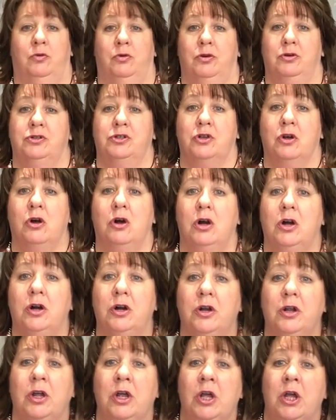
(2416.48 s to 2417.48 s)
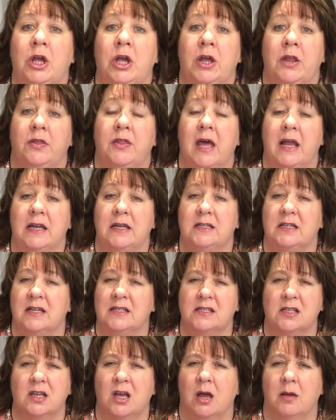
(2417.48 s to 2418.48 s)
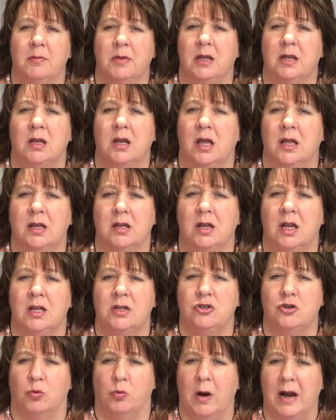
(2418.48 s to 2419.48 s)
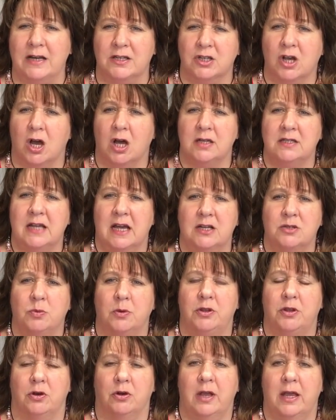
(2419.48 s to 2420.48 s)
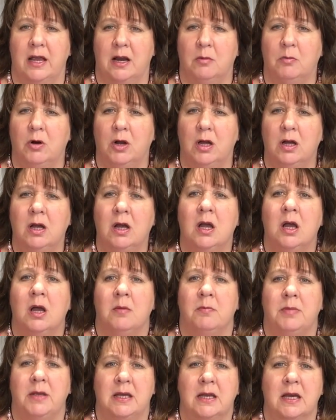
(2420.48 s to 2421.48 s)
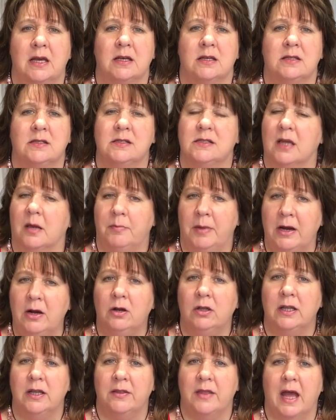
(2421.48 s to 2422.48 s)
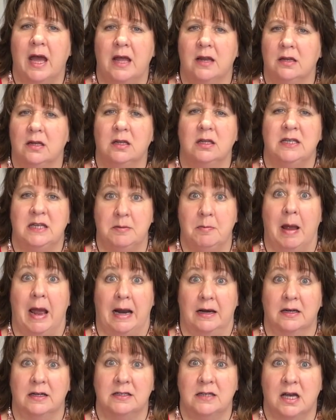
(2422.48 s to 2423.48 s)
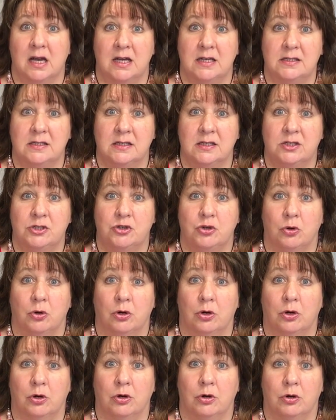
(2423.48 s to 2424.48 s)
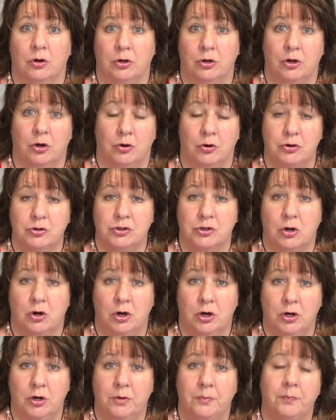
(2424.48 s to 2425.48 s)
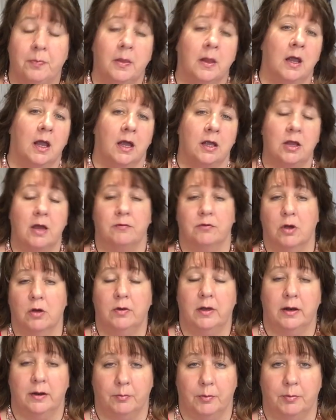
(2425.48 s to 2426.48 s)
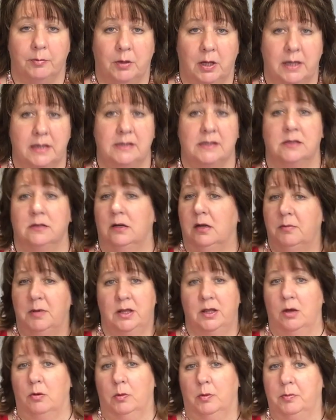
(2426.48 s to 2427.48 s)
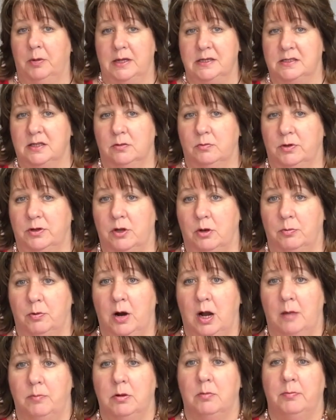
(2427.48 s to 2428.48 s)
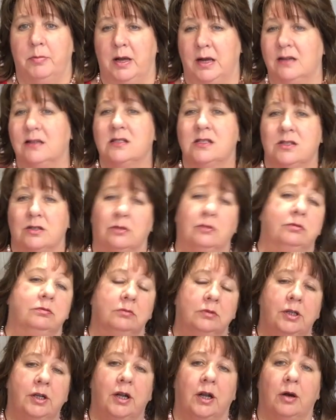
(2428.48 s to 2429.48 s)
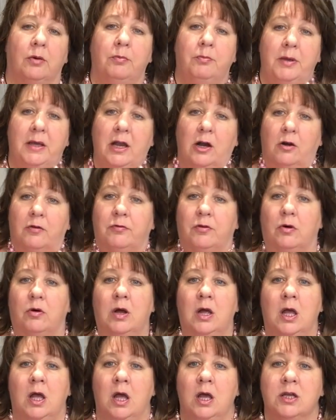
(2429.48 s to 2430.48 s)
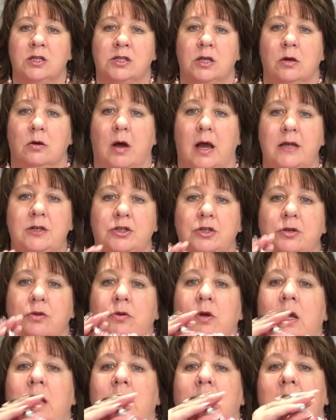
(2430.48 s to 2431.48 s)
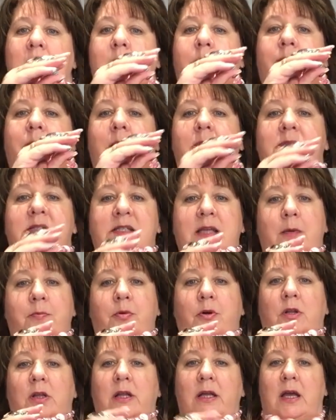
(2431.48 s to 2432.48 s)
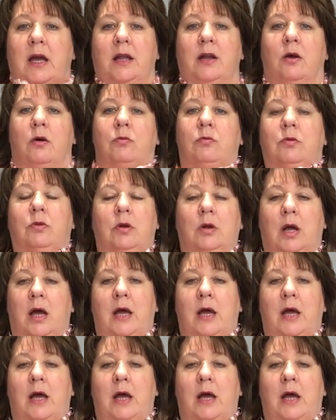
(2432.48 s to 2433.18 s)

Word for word: cruise card that it doesn't come in direct contact with your camera, because apparently that demagnetizes your cruise card and you have to go get it replaced. I mean, they'll replace it with no problem, but it's still, you know, be careful. So I do keep them separately. And